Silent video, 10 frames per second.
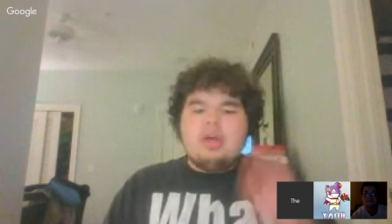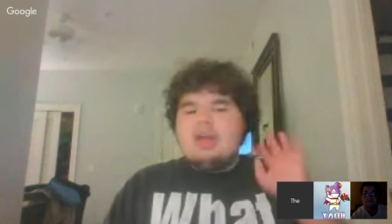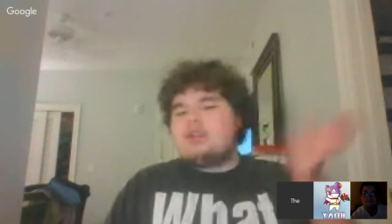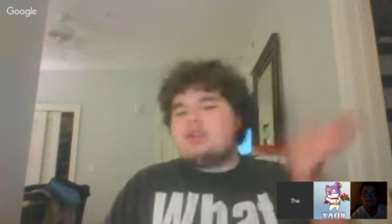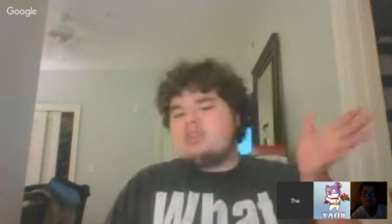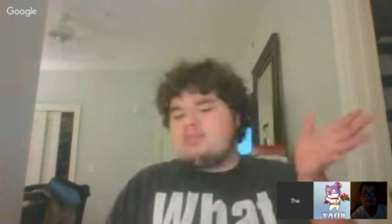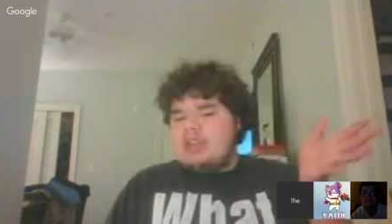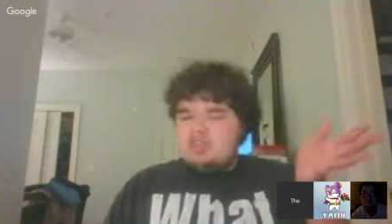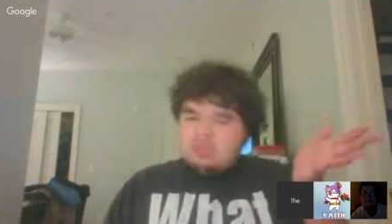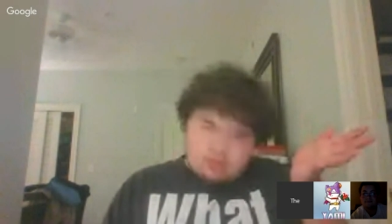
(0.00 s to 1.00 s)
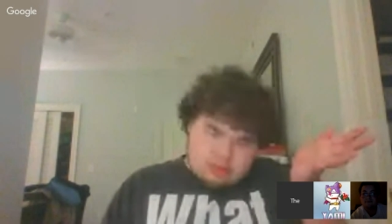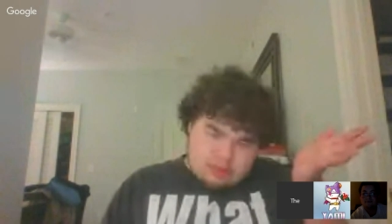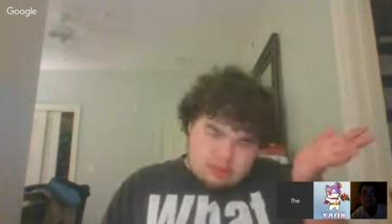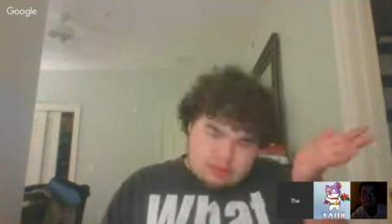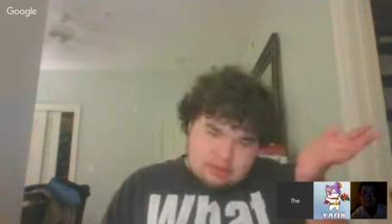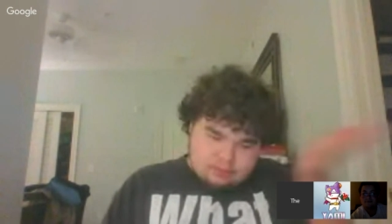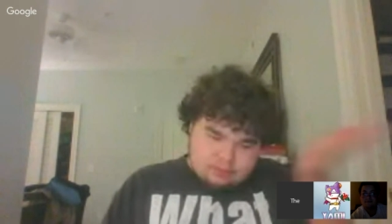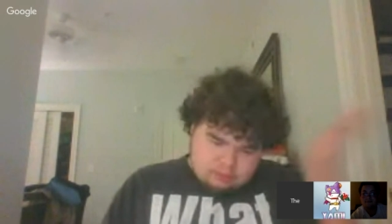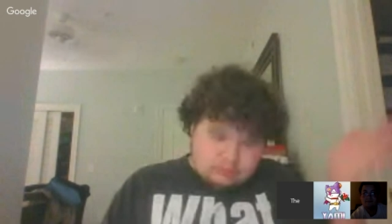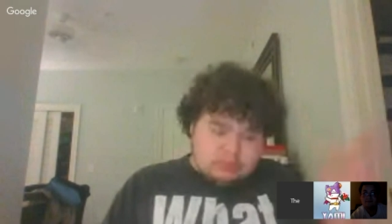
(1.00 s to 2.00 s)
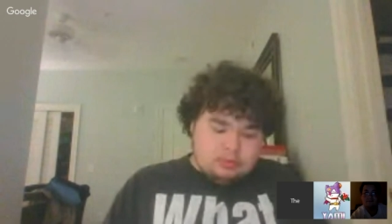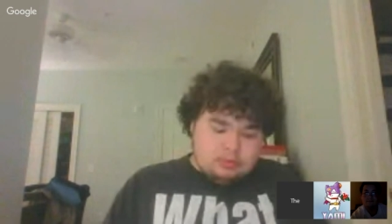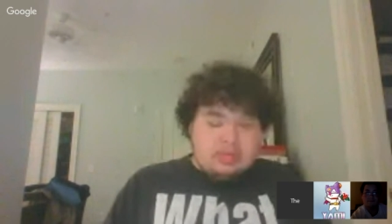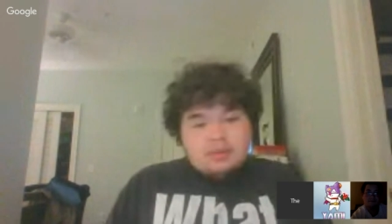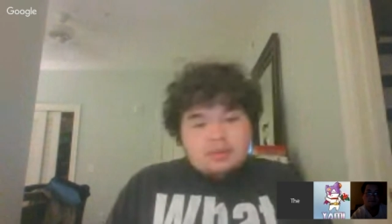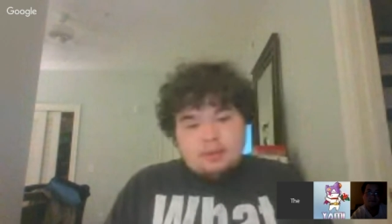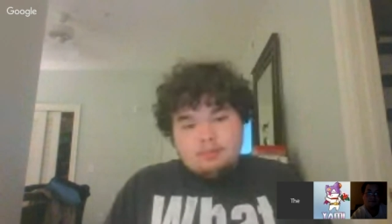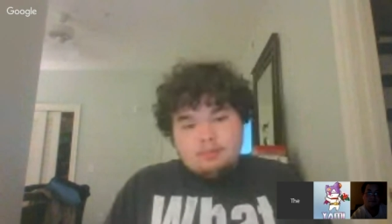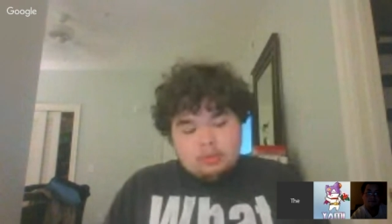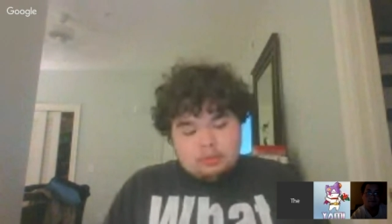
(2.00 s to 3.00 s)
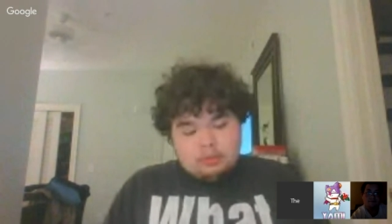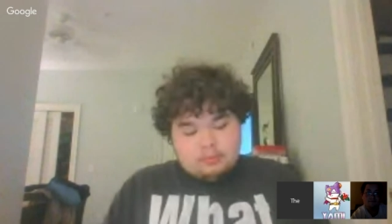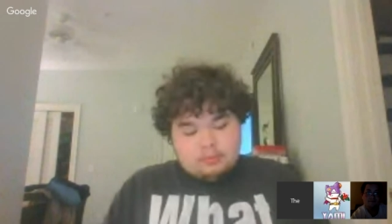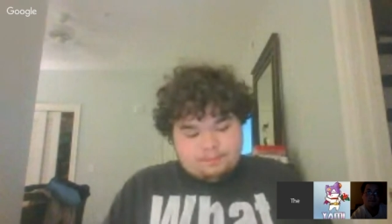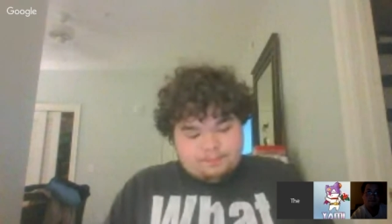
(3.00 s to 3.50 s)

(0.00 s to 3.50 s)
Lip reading: it'll just make sure that they got something good.